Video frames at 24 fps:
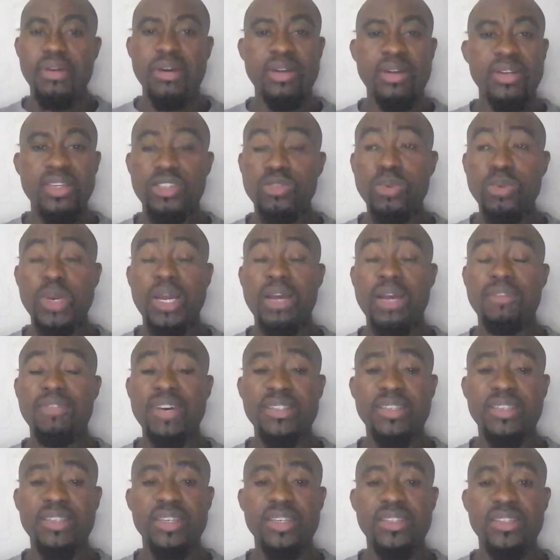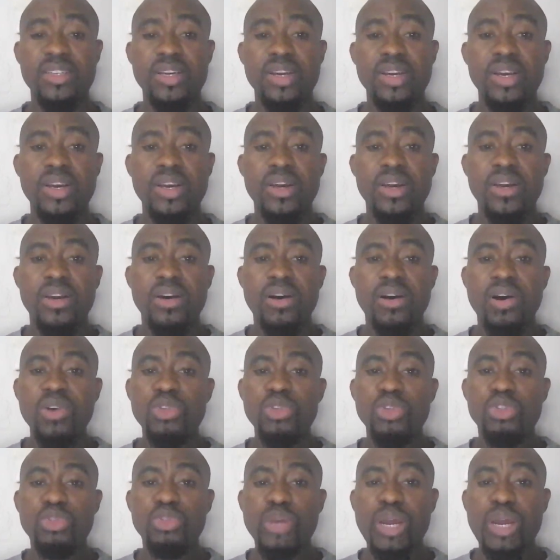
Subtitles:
This is one advantage. Also,